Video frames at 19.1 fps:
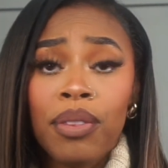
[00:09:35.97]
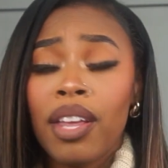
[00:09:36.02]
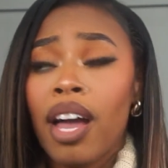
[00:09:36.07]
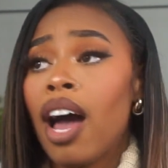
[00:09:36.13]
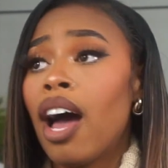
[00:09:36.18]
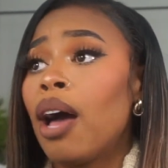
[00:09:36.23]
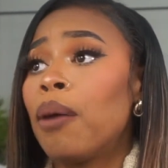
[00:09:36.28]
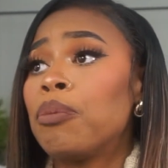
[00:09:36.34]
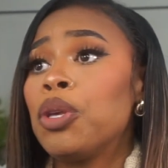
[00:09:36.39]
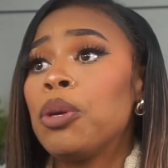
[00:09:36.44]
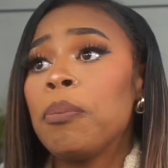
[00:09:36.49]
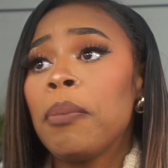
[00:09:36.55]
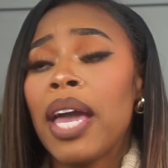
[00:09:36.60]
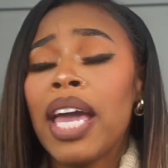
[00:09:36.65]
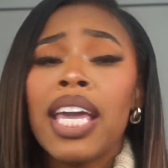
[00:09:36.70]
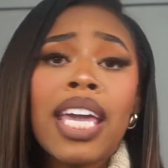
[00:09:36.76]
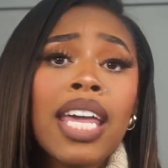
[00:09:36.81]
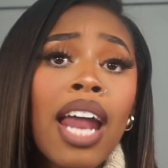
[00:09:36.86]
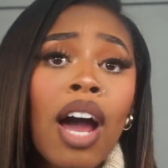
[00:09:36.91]
You
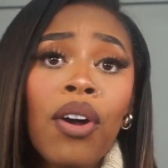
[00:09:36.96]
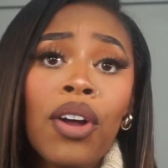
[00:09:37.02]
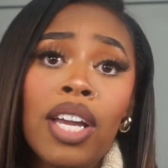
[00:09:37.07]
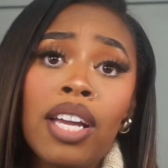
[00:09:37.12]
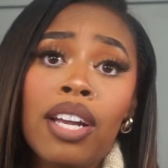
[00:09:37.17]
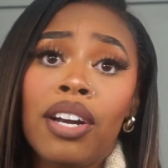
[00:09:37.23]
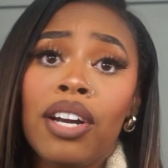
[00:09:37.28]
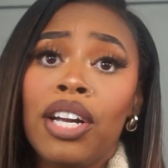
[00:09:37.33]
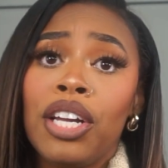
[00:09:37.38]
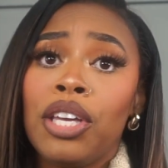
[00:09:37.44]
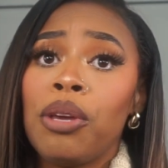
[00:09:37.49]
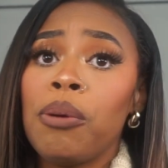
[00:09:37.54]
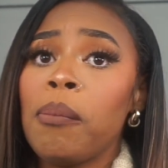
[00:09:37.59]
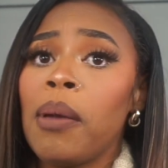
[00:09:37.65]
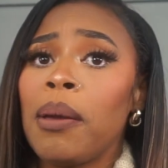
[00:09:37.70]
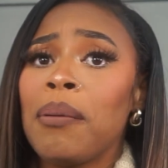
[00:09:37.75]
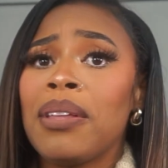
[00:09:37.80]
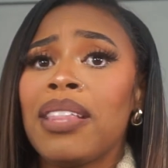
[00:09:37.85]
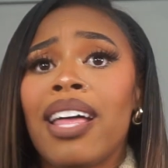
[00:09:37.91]
may get out here and you
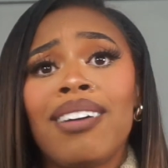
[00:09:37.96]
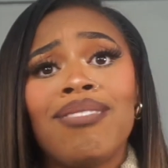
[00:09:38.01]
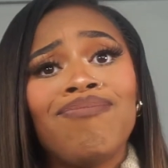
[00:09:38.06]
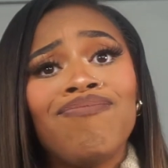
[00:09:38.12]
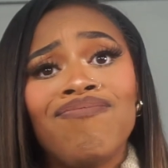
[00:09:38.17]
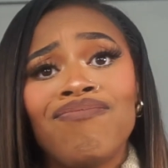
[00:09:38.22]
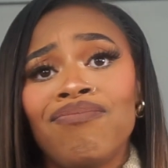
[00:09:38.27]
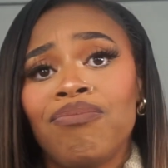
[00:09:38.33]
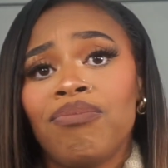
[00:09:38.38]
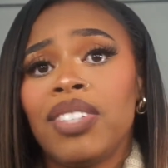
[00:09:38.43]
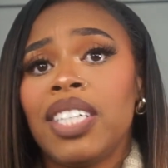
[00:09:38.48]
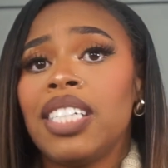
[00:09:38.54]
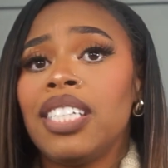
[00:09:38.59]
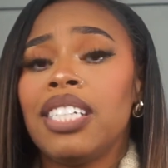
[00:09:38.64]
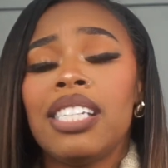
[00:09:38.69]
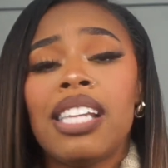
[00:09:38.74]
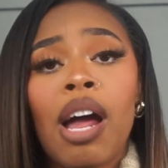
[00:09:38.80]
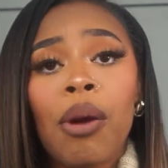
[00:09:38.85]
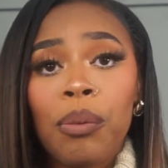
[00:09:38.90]
may be like, this
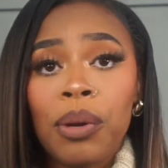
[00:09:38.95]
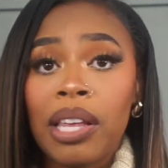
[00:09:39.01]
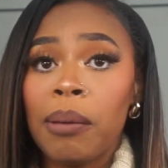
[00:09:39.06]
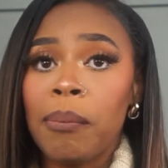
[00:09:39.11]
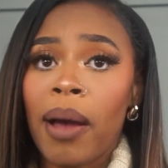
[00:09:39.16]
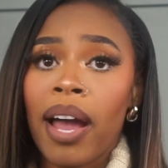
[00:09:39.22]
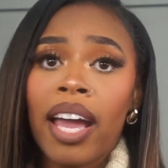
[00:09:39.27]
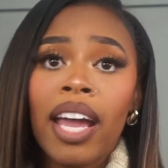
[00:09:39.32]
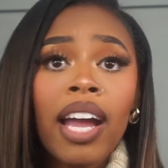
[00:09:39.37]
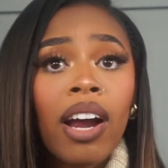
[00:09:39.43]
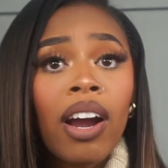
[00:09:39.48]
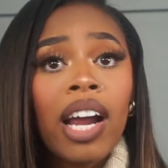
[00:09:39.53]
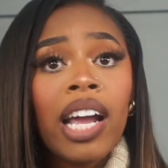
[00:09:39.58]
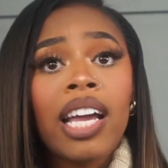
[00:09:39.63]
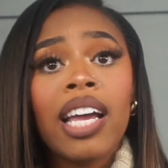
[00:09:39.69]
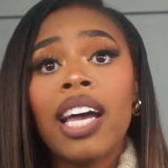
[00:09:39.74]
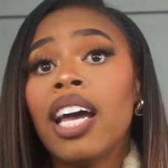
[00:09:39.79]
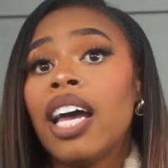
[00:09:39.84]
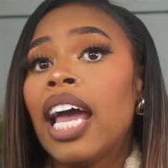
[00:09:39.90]
is not really my
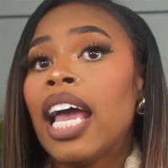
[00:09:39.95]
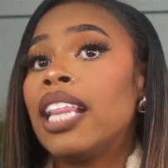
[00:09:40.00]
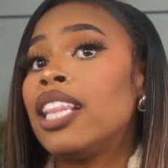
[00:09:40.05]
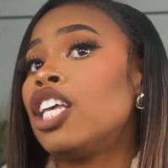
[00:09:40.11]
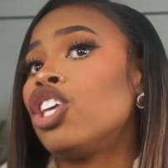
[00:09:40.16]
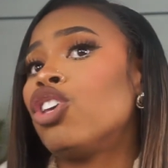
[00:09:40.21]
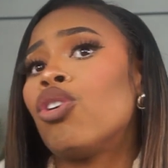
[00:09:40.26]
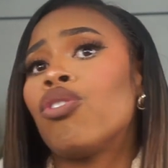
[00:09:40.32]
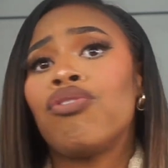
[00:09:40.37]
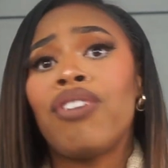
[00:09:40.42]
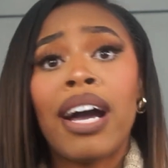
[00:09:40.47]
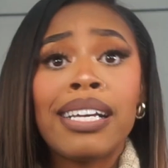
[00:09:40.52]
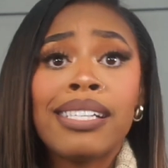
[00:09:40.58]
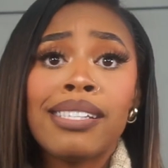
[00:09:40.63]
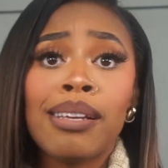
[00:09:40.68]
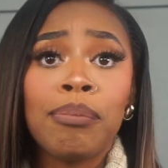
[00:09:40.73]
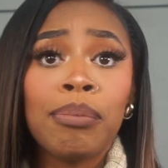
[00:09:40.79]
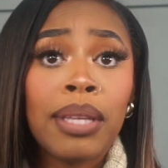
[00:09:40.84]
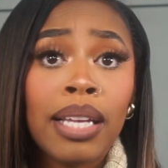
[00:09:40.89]
area, and then you'll find
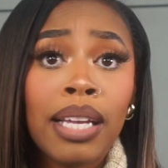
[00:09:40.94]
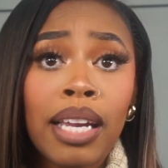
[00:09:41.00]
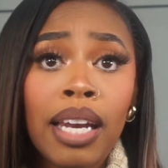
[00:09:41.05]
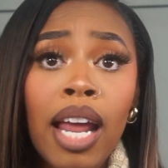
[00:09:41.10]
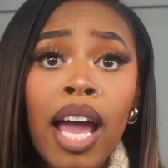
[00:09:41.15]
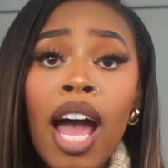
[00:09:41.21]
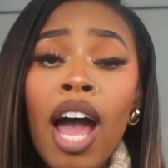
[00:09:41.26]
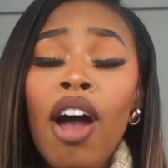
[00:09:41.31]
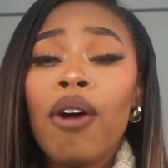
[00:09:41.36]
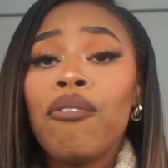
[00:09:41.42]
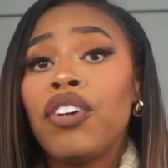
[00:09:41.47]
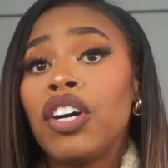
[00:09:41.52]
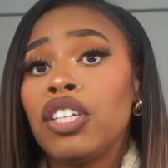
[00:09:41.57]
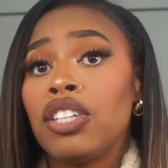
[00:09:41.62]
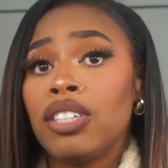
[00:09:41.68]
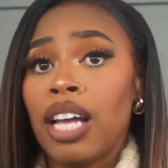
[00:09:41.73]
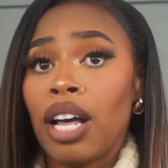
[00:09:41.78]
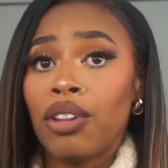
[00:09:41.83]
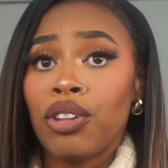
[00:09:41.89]
something
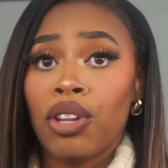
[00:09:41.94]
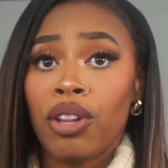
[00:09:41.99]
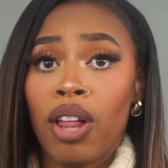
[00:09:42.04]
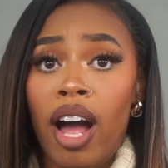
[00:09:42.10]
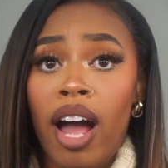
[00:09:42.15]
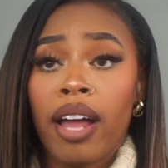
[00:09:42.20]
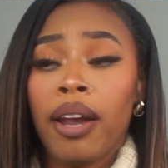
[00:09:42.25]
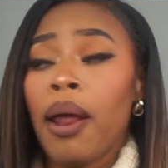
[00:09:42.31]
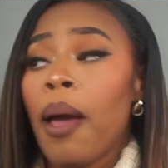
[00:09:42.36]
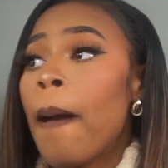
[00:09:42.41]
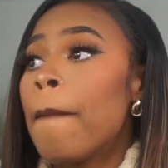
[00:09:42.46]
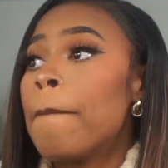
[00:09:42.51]
further down the line.